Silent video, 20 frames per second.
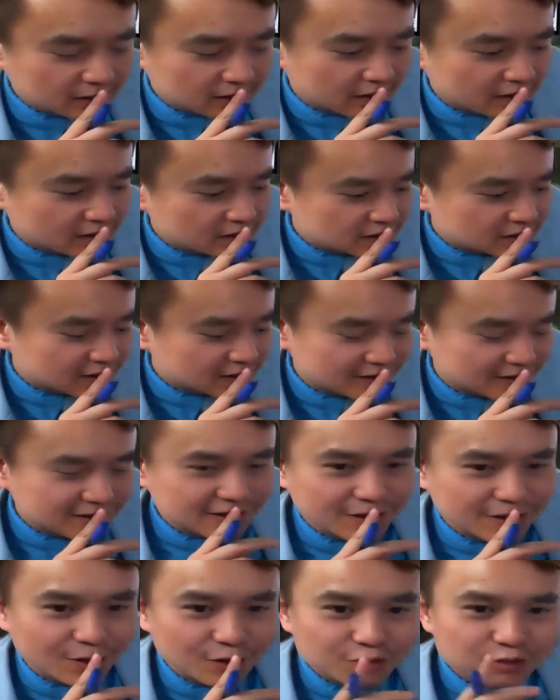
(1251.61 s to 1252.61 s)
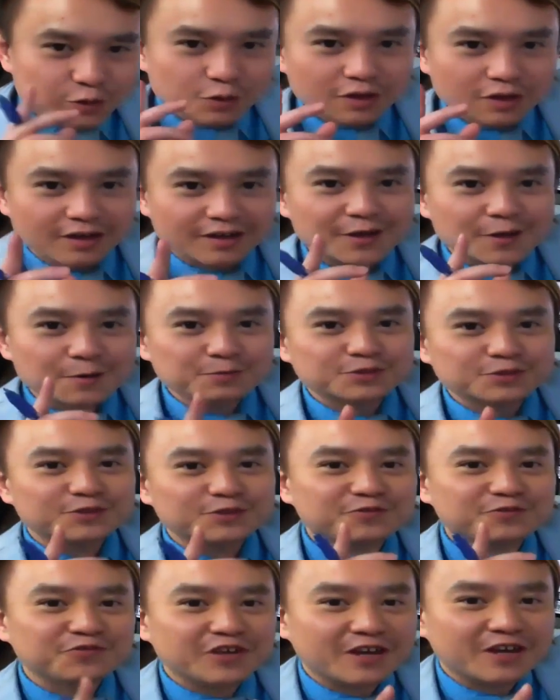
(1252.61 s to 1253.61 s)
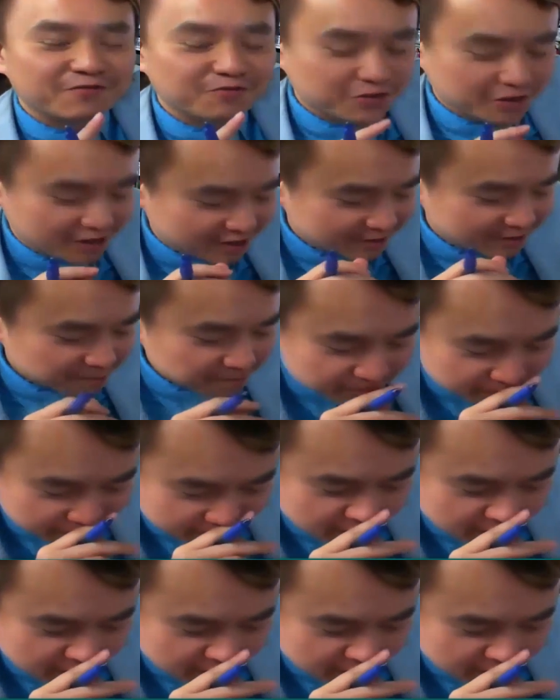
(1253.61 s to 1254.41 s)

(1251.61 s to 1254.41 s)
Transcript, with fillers: and uh, it's it, it also uh, helps if you have a,